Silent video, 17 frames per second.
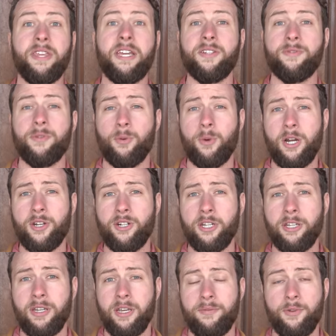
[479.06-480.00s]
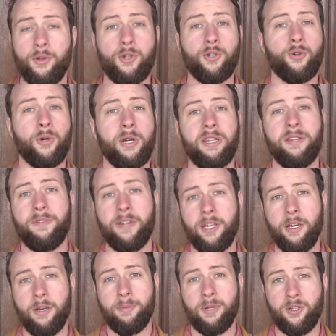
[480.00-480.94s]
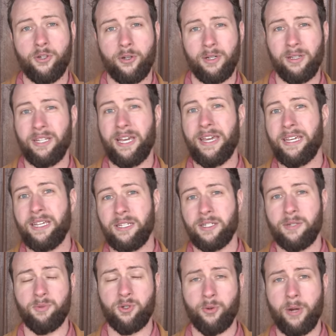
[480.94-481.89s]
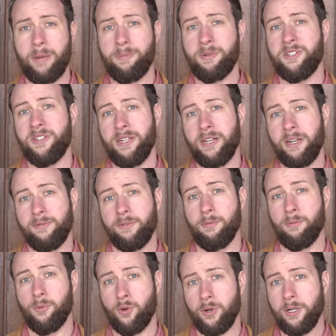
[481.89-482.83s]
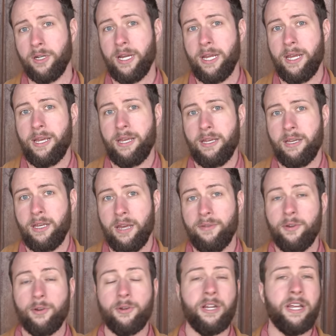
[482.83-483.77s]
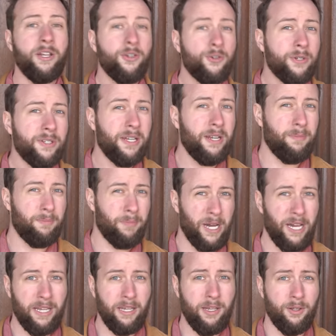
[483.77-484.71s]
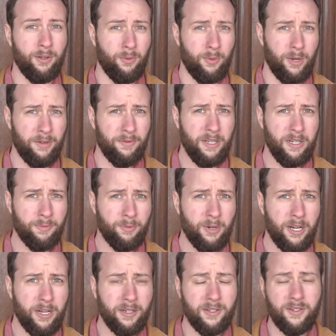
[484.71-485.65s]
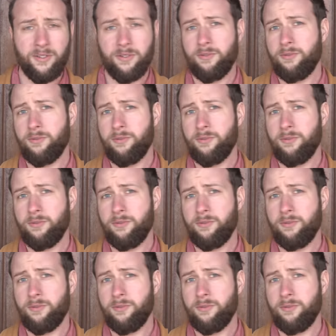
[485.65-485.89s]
Thanks for watching. If you enjoyed the video, be sure to like and subscribe to CNET for more. If you're interested in buying either one of these products,